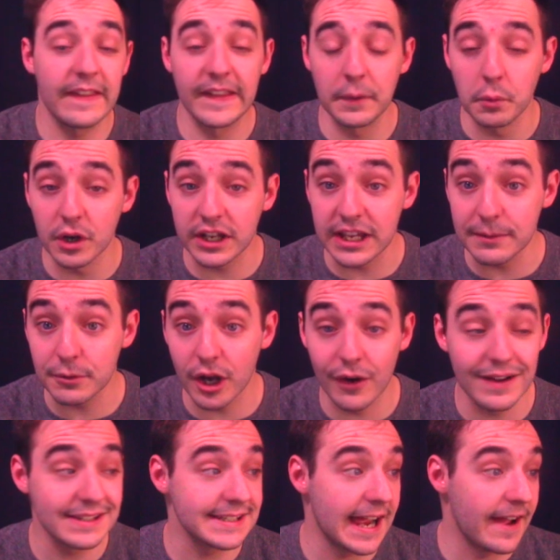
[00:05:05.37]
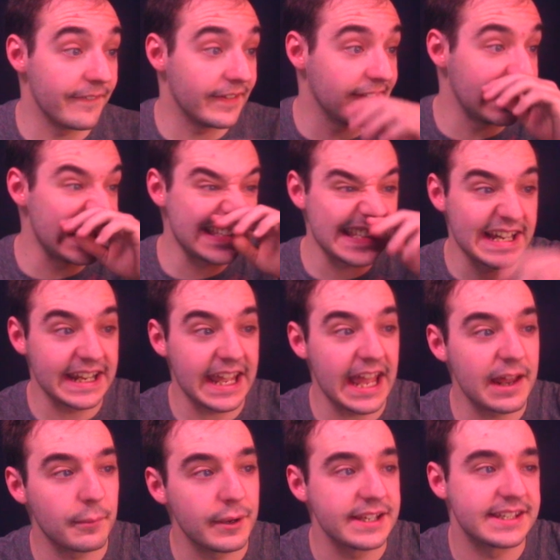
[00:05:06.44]
And then we'll keep going down the list.
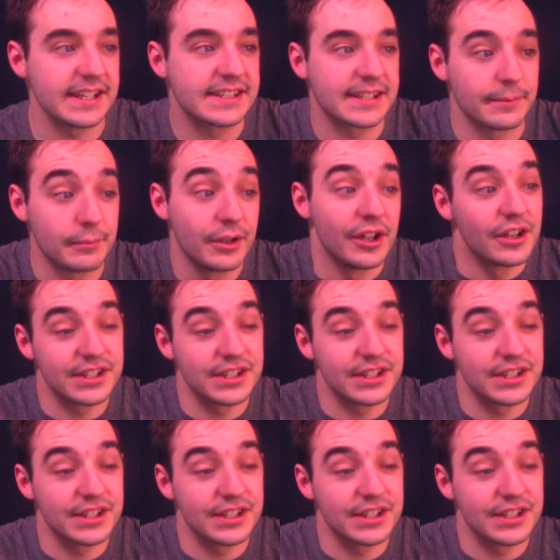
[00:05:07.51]
Again, we see some